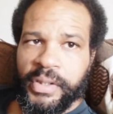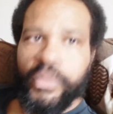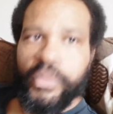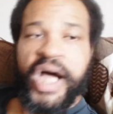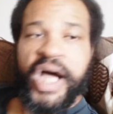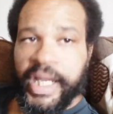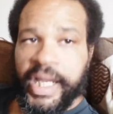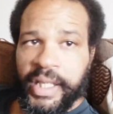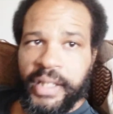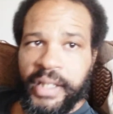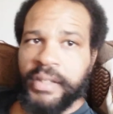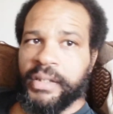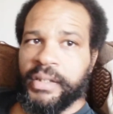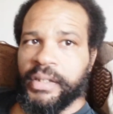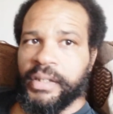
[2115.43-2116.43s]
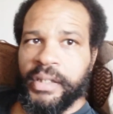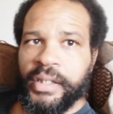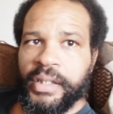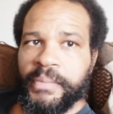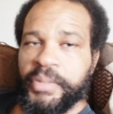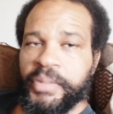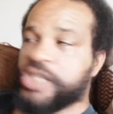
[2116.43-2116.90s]
Why?
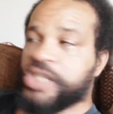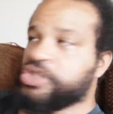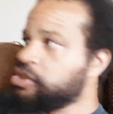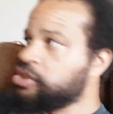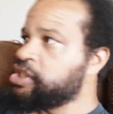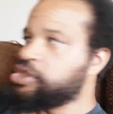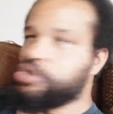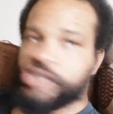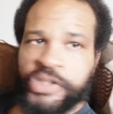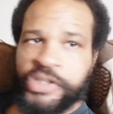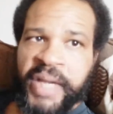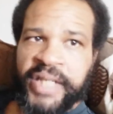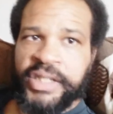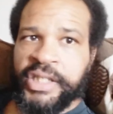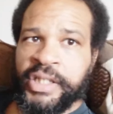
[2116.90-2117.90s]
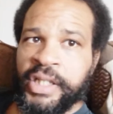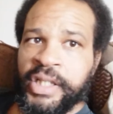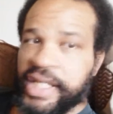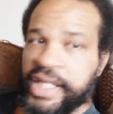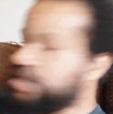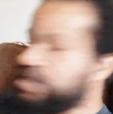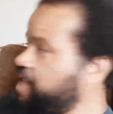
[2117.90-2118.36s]
because you're disrespecting
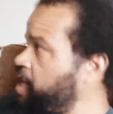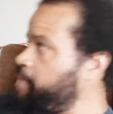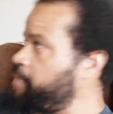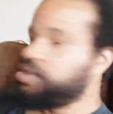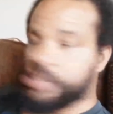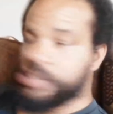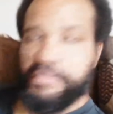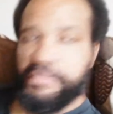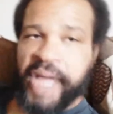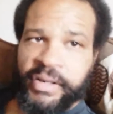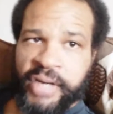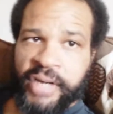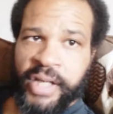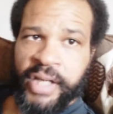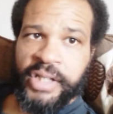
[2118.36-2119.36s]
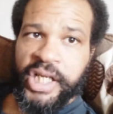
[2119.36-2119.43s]
his amateur background,